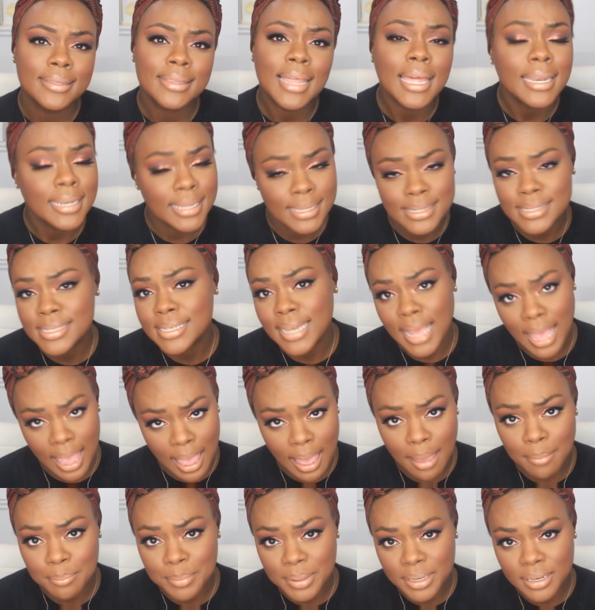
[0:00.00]
that needs to
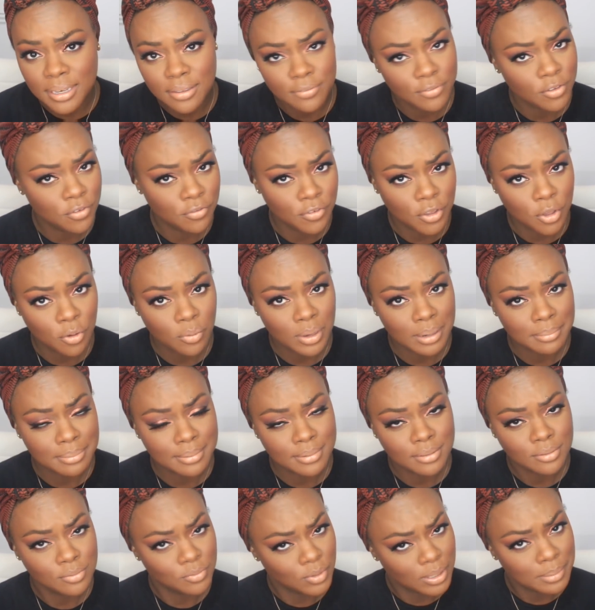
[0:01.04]
happen. If you feel what
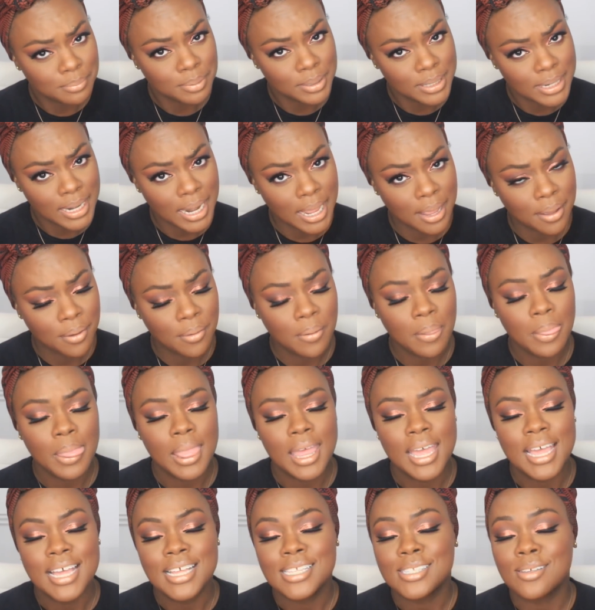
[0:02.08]
I'm putting down.
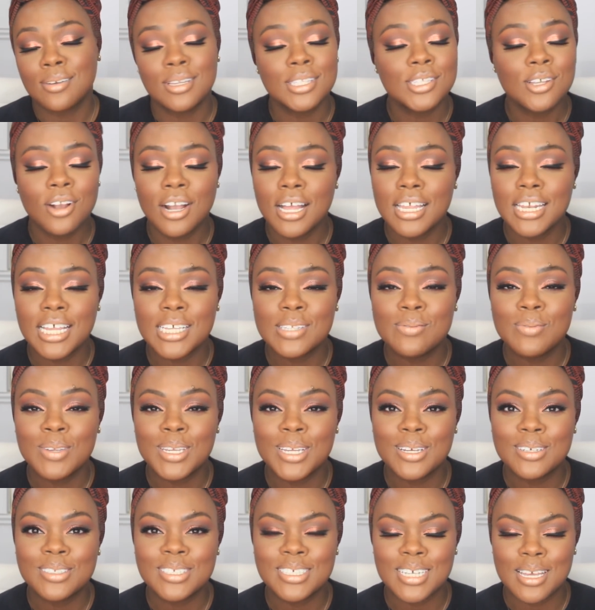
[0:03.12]
So until our next
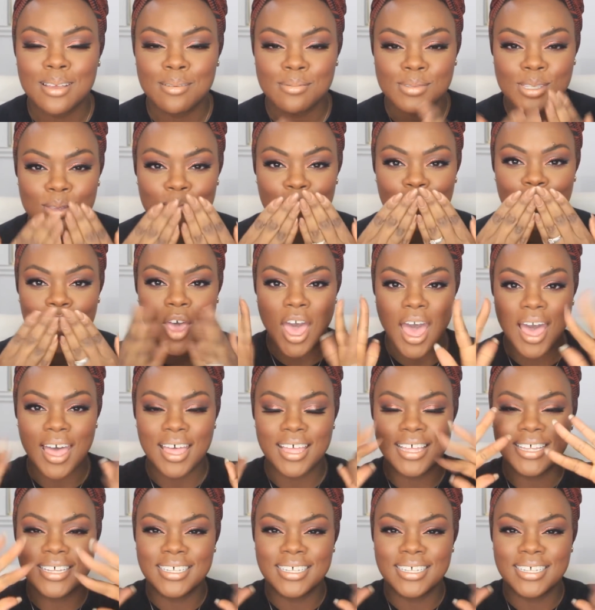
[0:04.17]
video, gems, mwah,